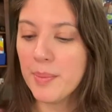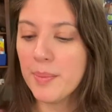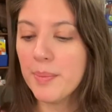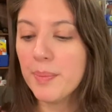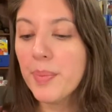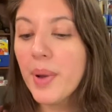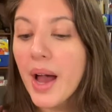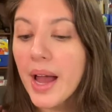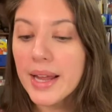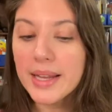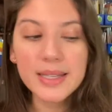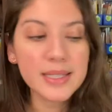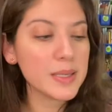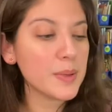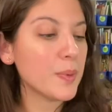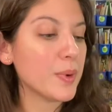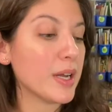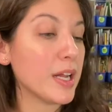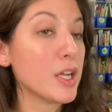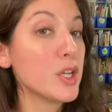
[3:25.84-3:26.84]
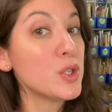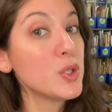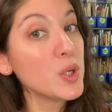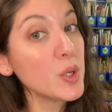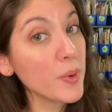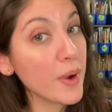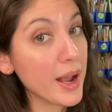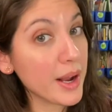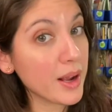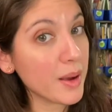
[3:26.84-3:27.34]
But what I do
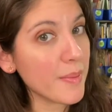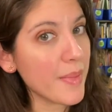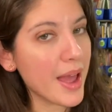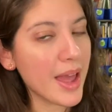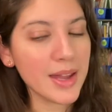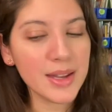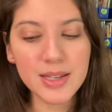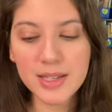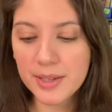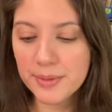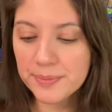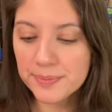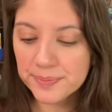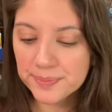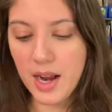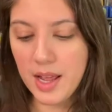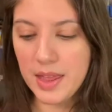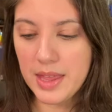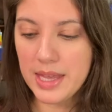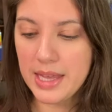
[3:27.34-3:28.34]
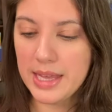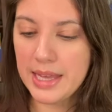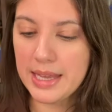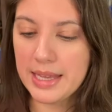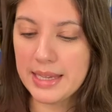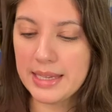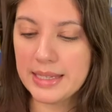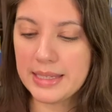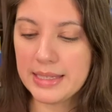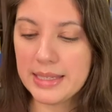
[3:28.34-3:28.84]
recommend are
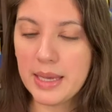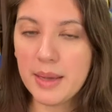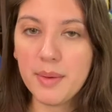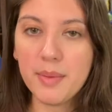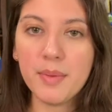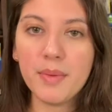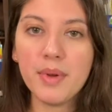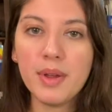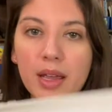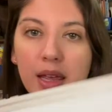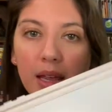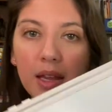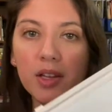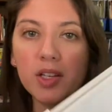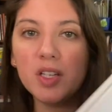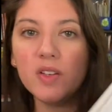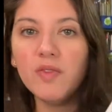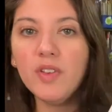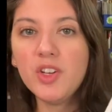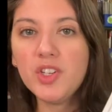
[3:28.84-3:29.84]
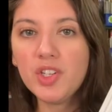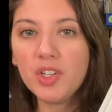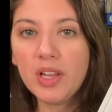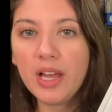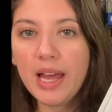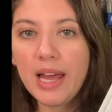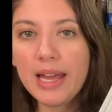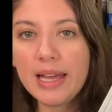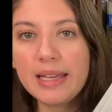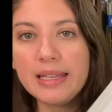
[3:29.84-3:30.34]
these
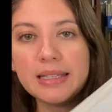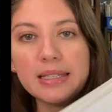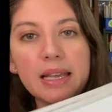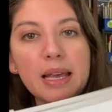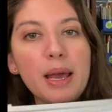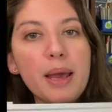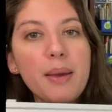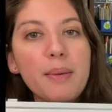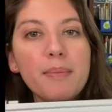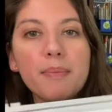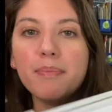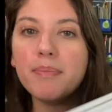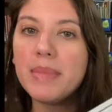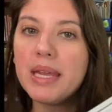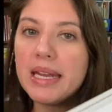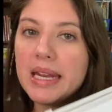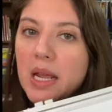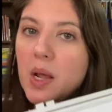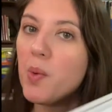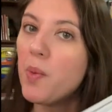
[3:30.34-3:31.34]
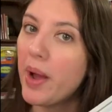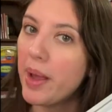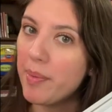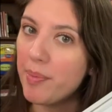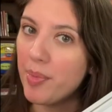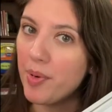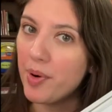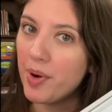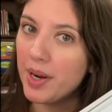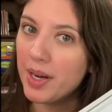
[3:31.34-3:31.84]
individualized mini
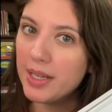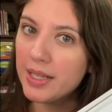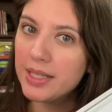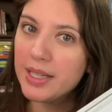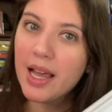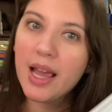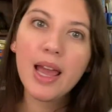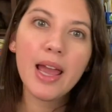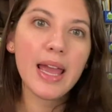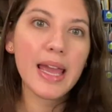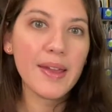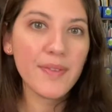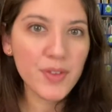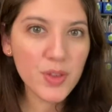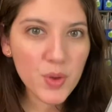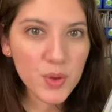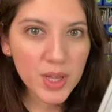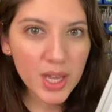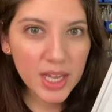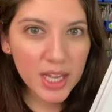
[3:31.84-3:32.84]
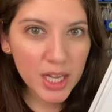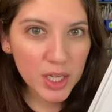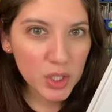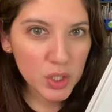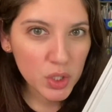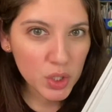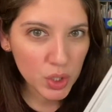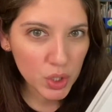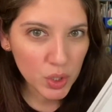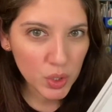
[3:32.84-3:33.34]
whiteboards. If you can get
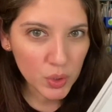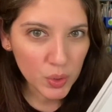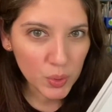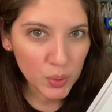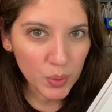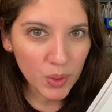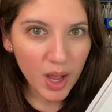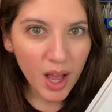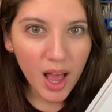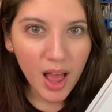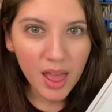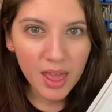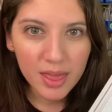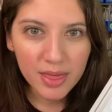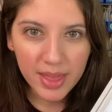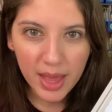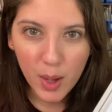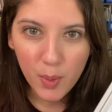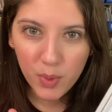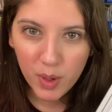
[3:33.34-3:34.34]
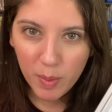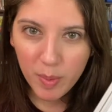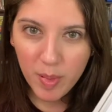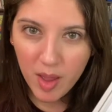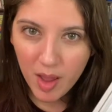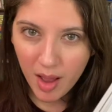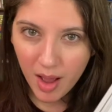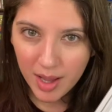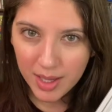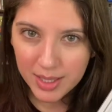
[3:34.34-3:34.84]
2, that would be
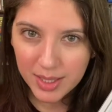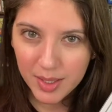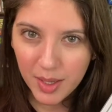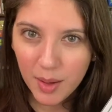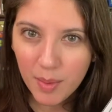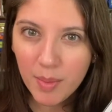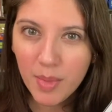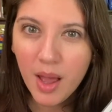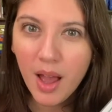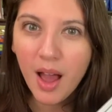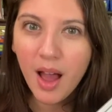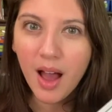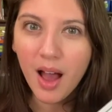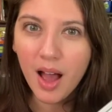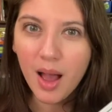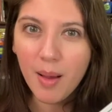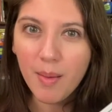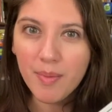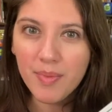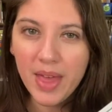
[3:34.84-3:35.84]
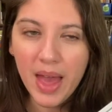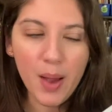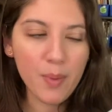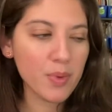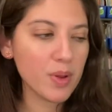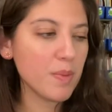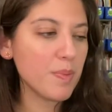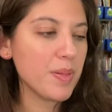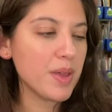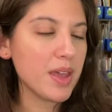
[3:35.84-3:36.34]
awesome. That
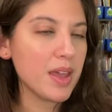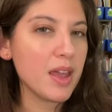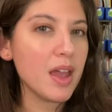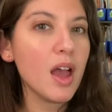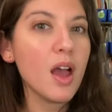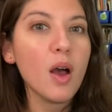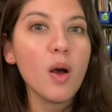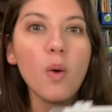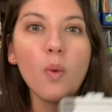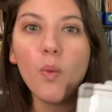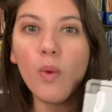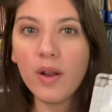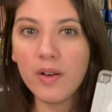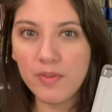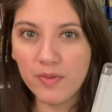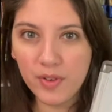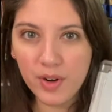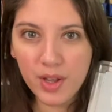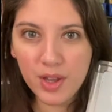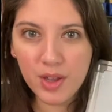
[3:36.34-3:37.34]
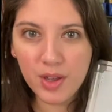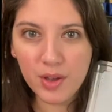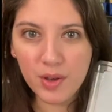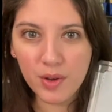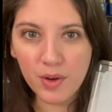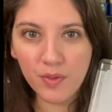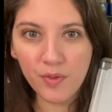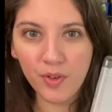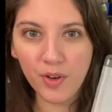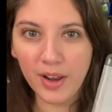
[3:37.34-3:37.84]
would be one for you
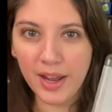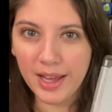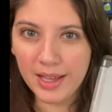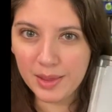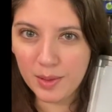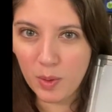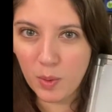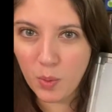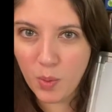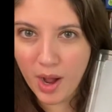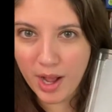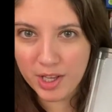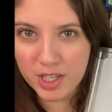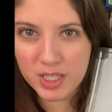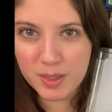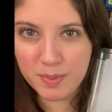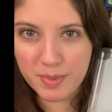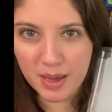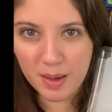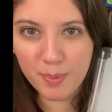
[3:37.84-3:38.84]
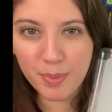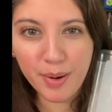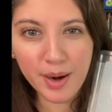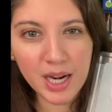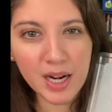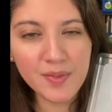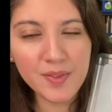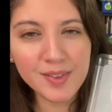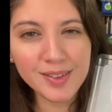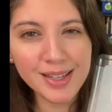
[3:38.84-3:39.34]
for like the watch me part
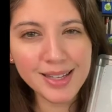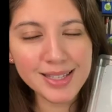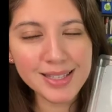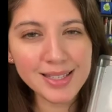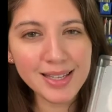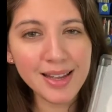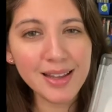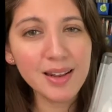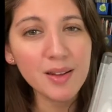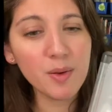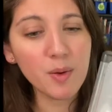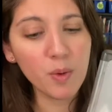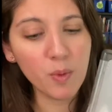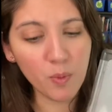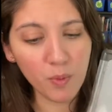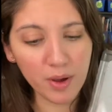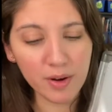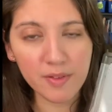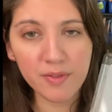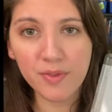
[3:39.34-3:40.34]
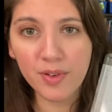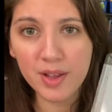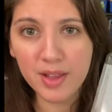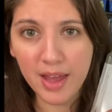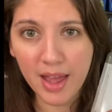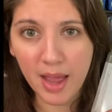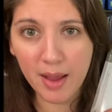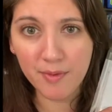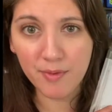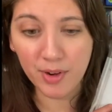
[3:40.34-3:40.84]
of a lesson, one for
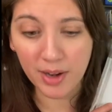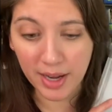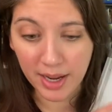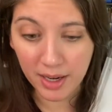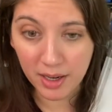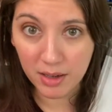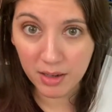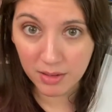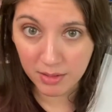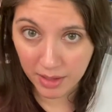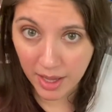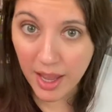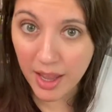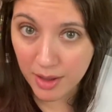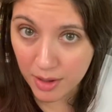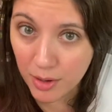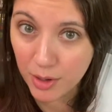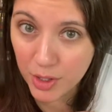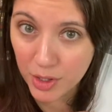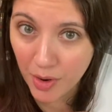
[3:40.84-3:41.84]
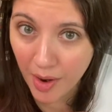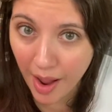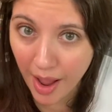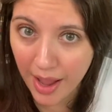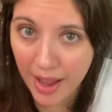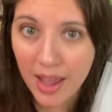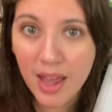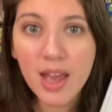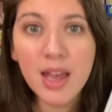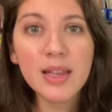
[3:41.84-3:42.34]
them for like, okay, you try.
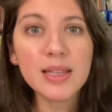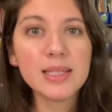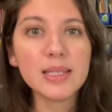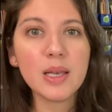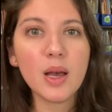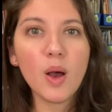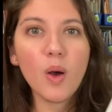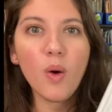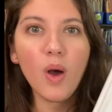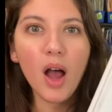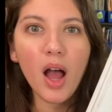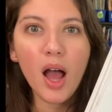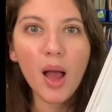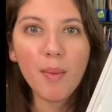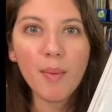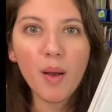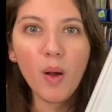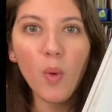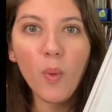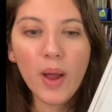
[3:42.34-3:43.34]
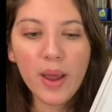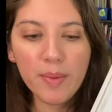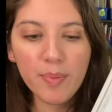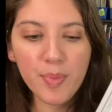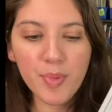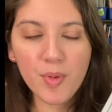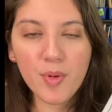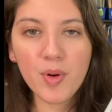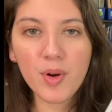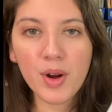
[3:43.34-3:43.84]
So a
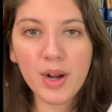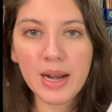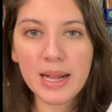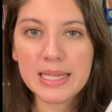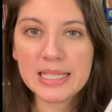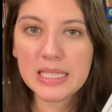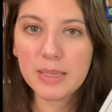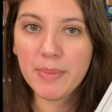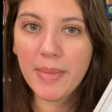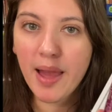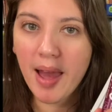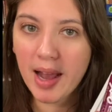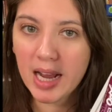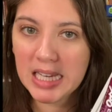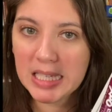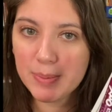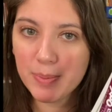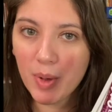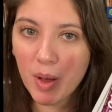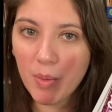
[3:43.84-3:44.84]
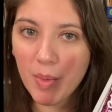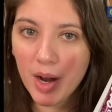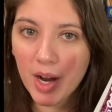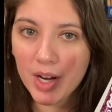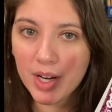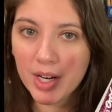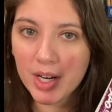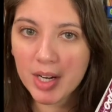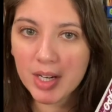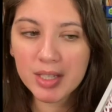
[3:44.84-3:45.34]
whiteboard and some Expo
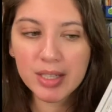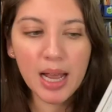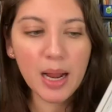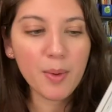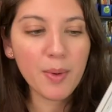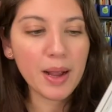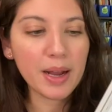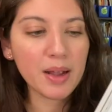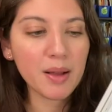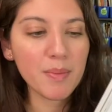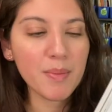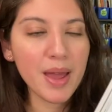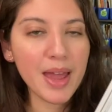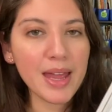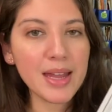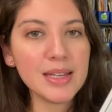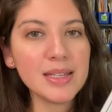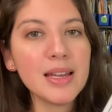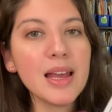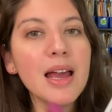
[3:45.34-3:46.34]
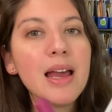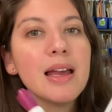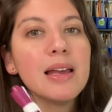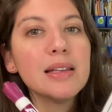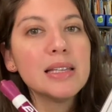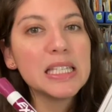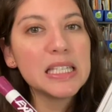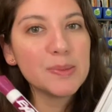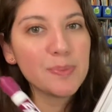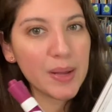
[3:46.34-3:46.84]
markers. I recommend
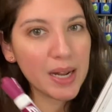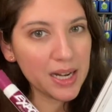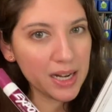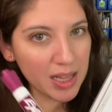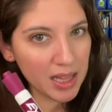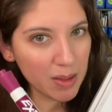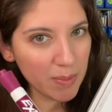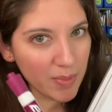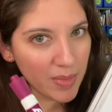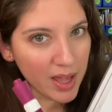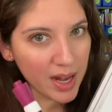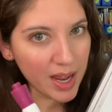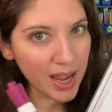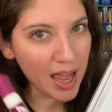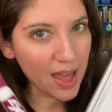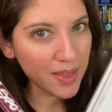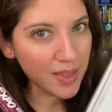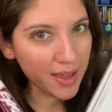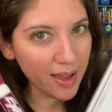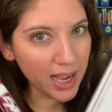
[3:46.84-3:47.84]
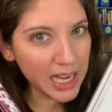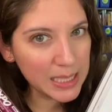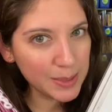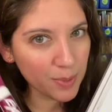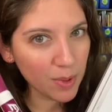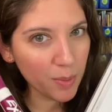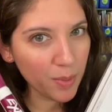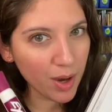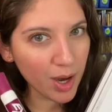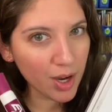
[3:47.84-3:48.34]
spending the money on the Expo
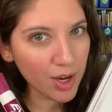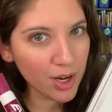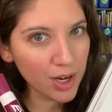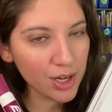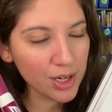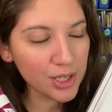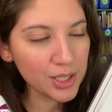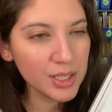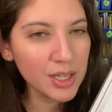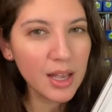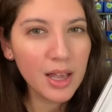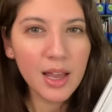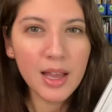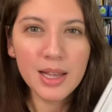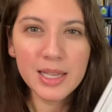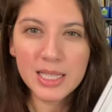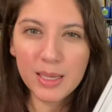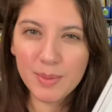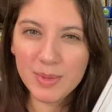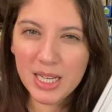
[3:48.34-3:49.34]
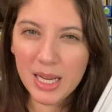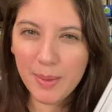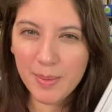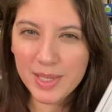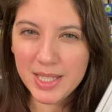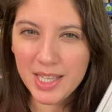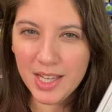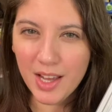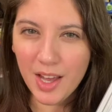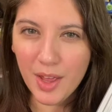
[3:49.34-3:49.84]
markers. Sometimes
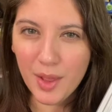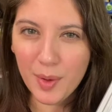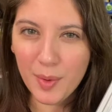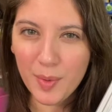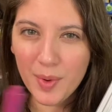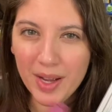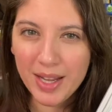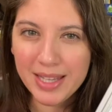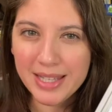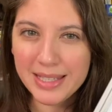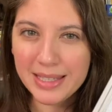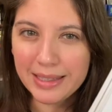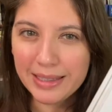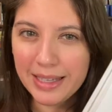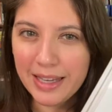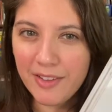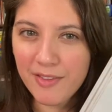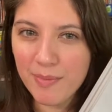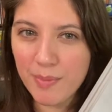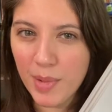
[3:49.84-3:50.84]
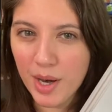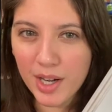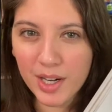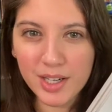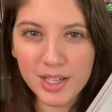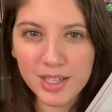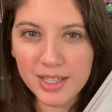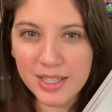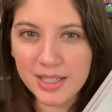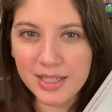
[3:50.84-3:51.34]
the other ones leave
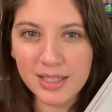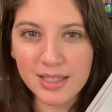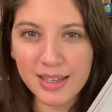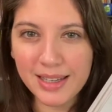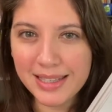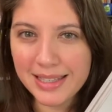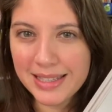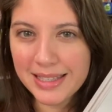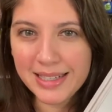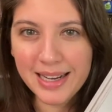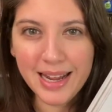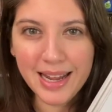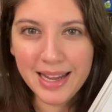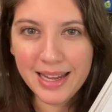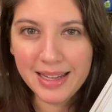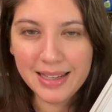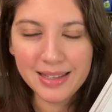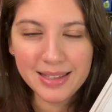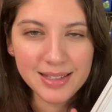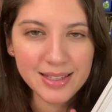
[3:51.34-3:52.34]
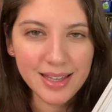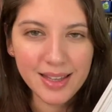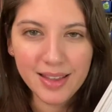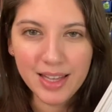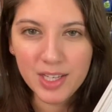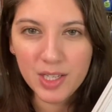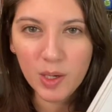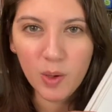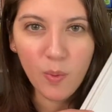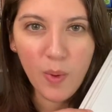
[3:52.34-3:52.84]
marks and stains and they
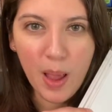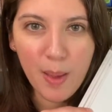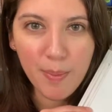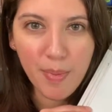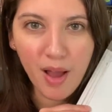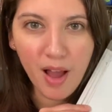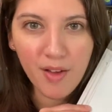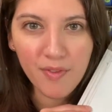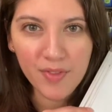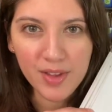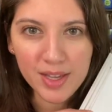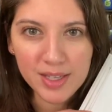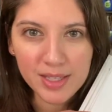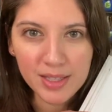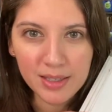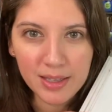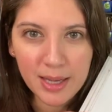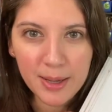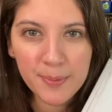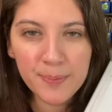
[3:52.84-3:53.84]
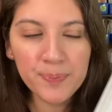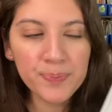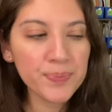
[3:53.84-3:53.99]
don't wipe off easily.